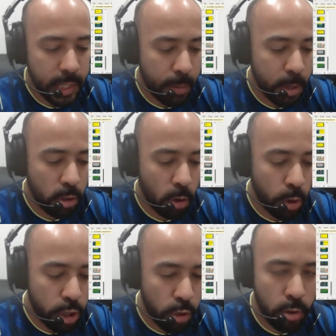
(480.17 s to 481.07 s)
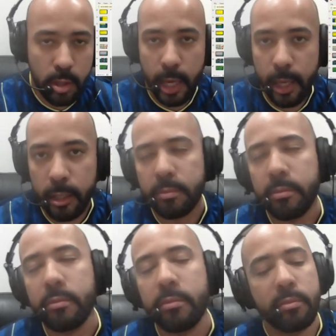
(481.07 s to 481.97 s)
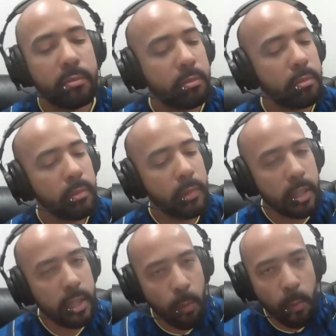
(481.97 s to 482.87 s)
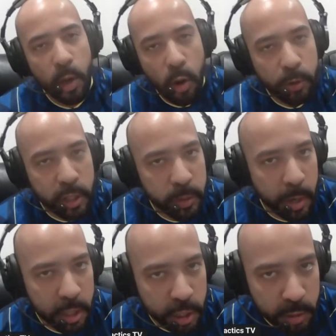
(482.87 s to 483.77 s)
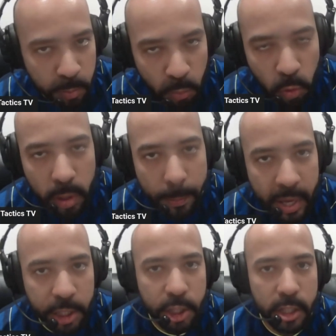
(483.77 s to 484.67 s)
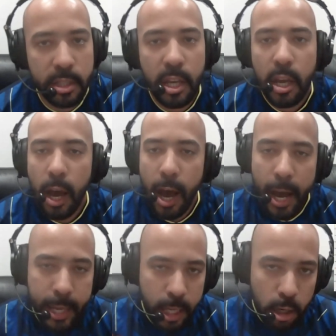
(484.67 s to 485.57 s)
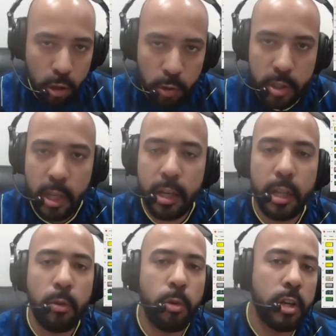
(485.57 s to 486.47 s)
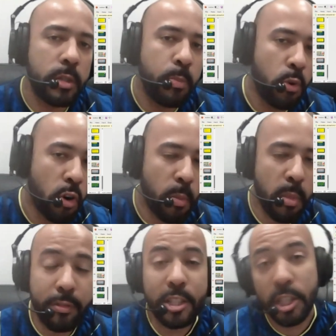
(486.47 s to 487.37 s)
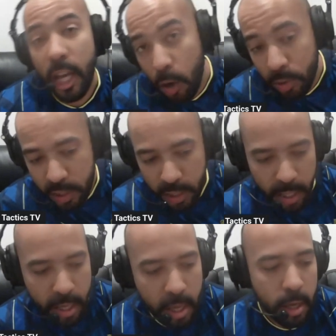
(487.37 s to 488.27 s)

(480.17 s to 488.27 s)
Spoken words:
let me know what you think, that when we go into especially smaller pitches, i.e. Luton, it was Bournemouth, Chelsea,